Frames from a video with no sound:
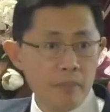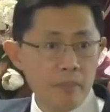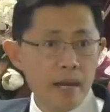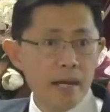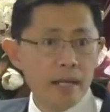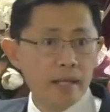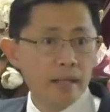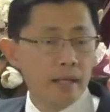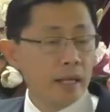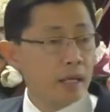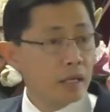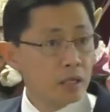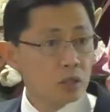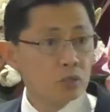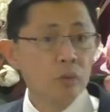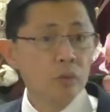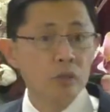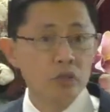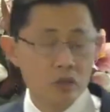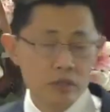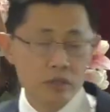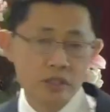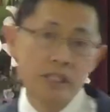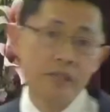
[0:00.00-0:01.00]
man. That is
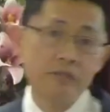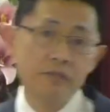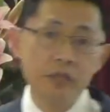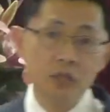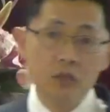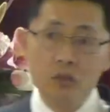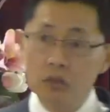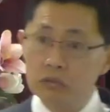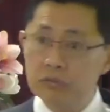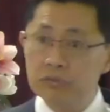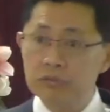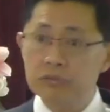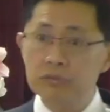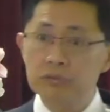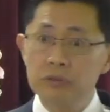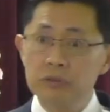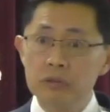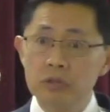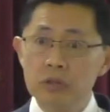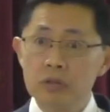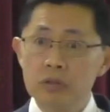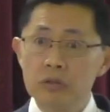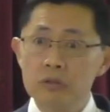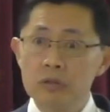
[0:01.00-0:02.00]
what your Savior go through, you
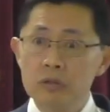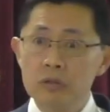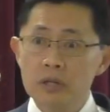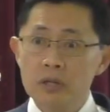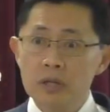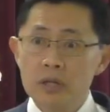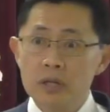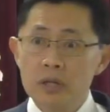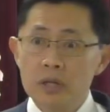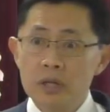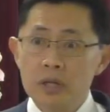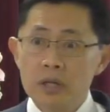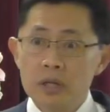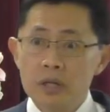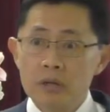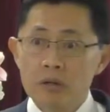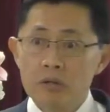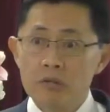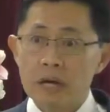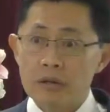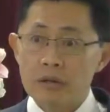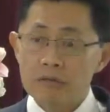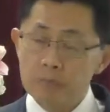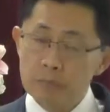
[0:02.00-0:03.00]
know.
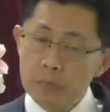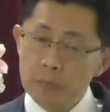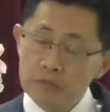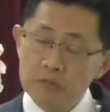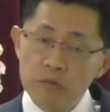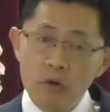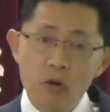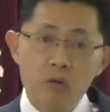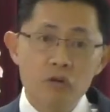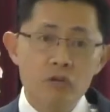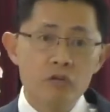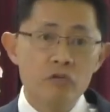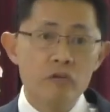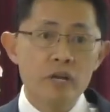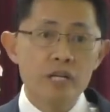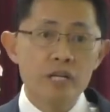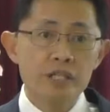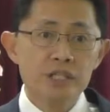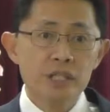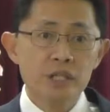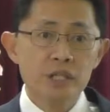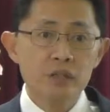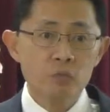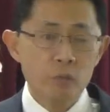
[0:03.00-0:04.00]
Right before
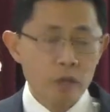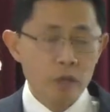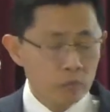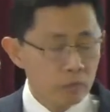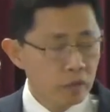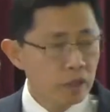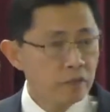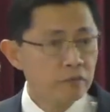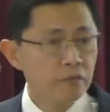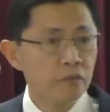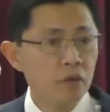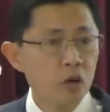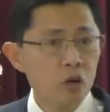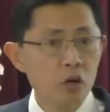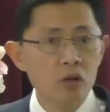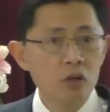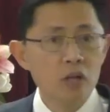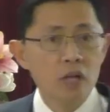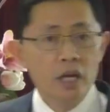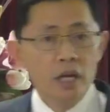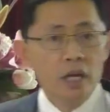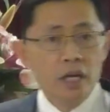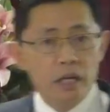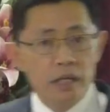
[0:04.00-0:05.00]
creation, when we
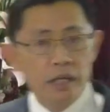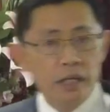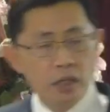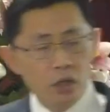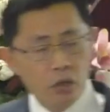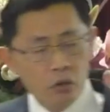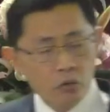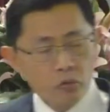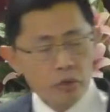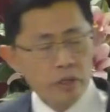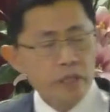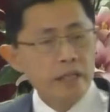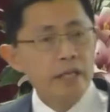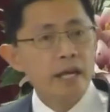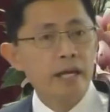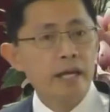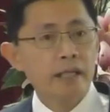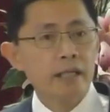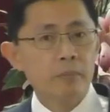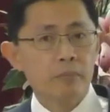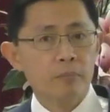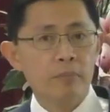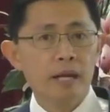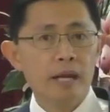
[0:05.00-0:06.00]
fall, he already
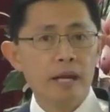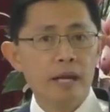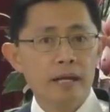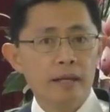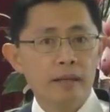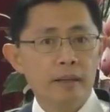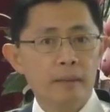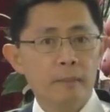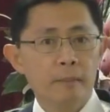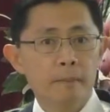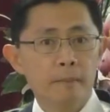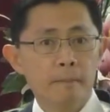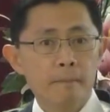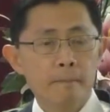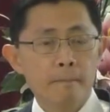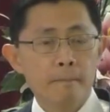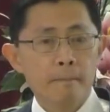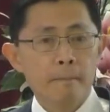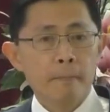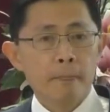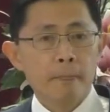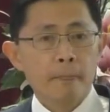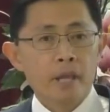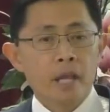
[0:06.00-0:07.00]
had the plan.
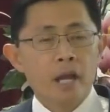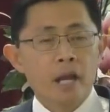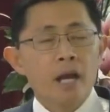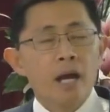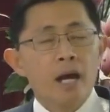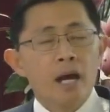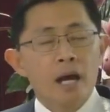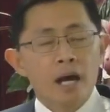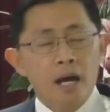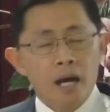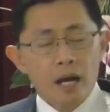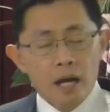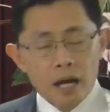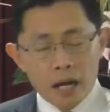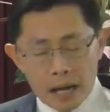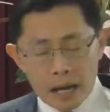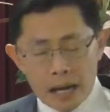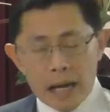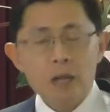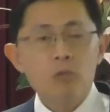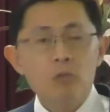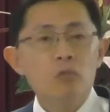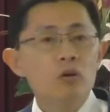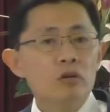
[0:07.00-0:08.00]

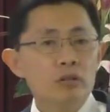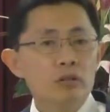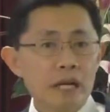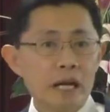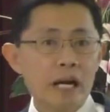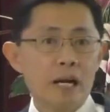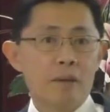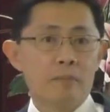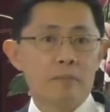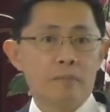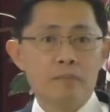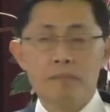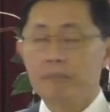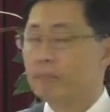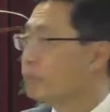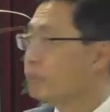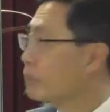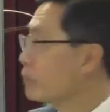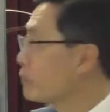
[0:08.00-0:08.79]
I will come,